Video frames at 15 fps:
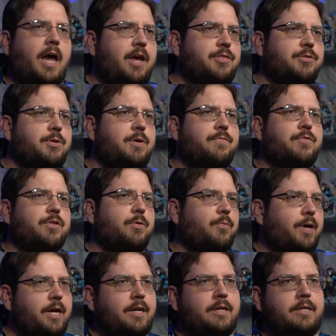Eighth loop for the
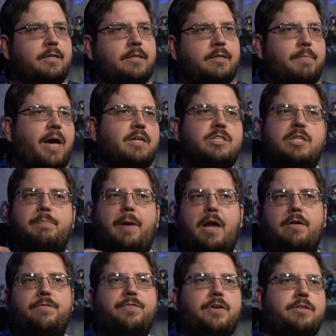win. Back to the
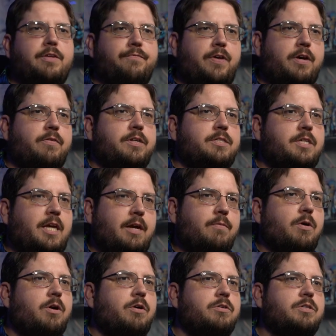battlefield, the veterans
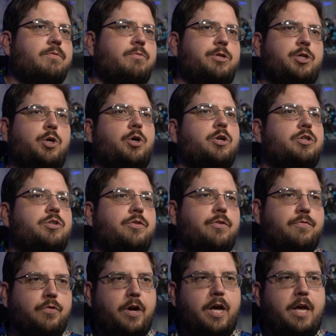heroes return to the
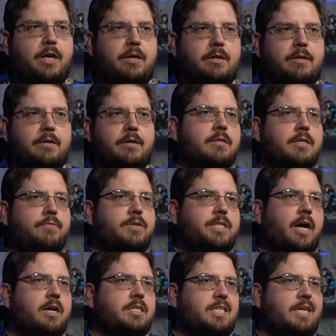fray. The
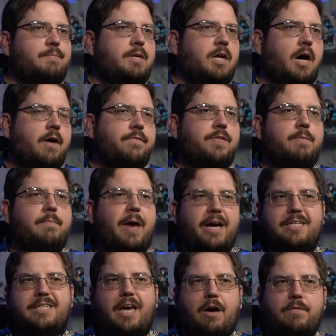retired demon of the
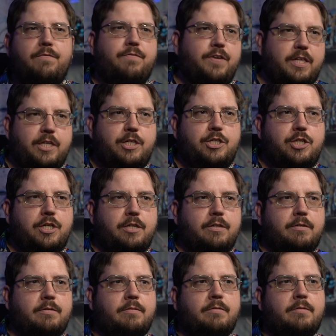maxed out village.
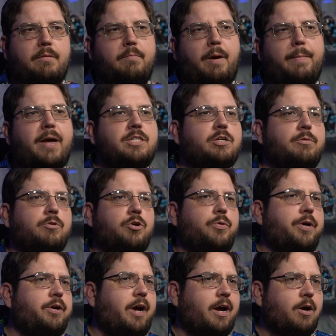My magical
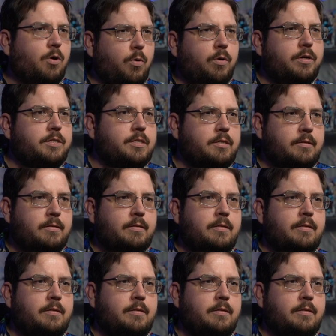career at court.